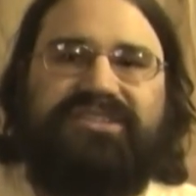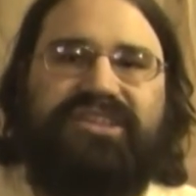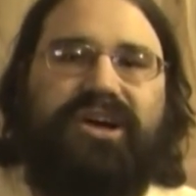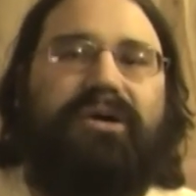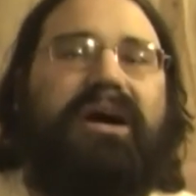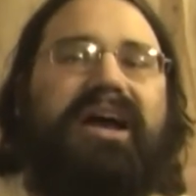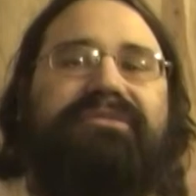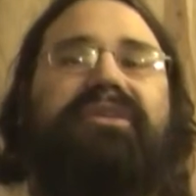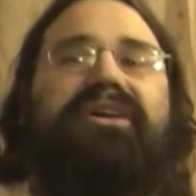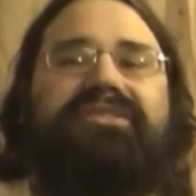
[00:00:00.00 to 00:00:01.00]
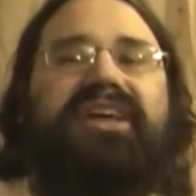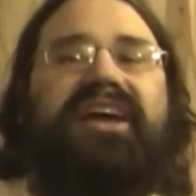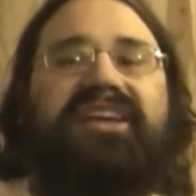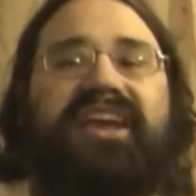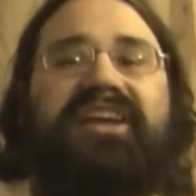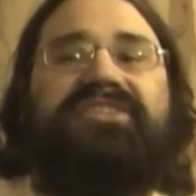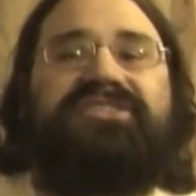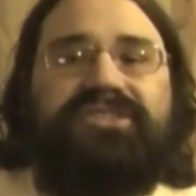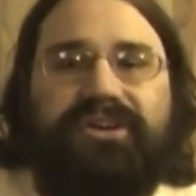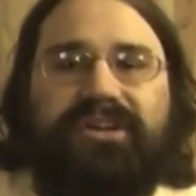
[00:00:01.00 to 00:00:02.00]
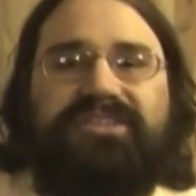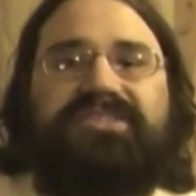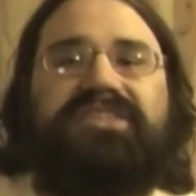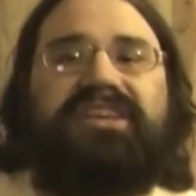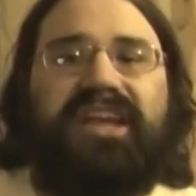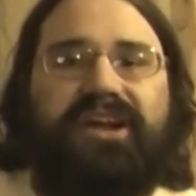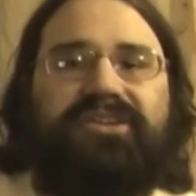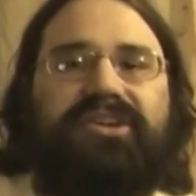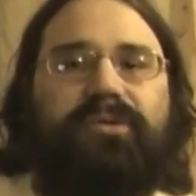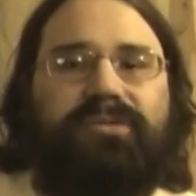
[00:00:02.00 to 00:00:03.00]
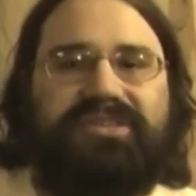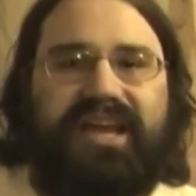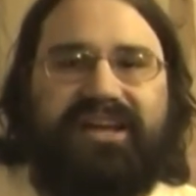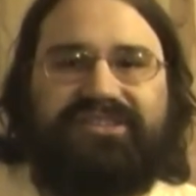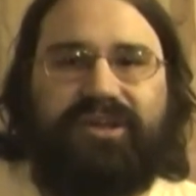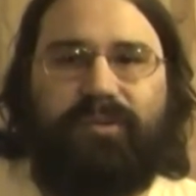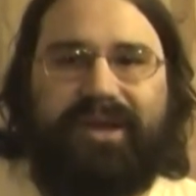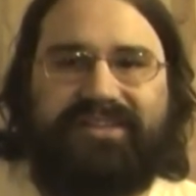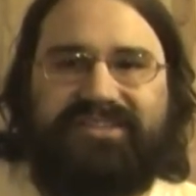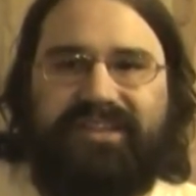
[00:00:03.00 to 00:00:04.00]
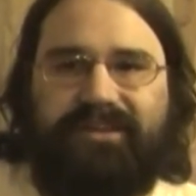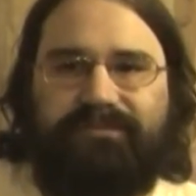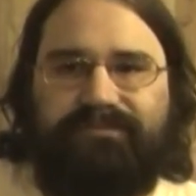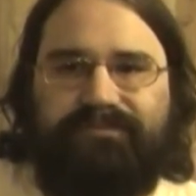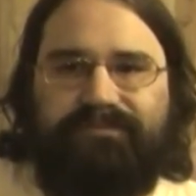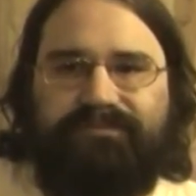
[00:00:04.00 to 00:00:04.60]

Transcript: So I felt that King Tut's character was actually wasted.